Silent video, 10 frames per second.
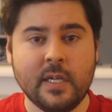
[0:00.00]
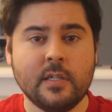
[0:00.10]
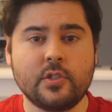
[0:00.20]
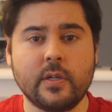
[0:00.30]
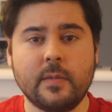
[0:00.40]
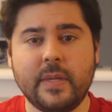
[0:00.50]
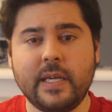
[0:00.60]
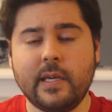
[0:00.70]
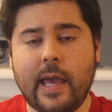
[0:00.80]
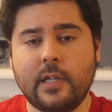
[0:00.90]
so it can
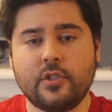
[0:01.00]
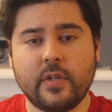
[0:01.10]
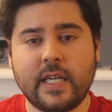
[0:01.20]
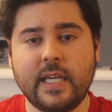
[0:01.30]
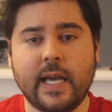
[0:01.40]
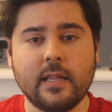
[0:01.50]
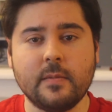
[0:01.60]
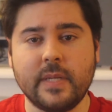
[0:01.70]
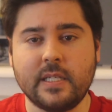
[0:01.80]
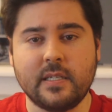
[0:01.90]
be a tricky
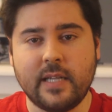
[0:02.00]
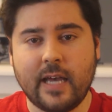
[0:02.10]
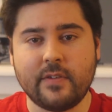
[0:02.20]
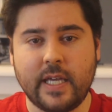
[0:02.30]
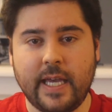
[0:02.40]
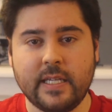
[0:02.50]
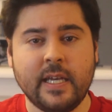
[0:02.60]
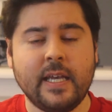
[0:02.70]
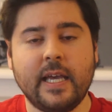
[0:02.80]
element to navigate,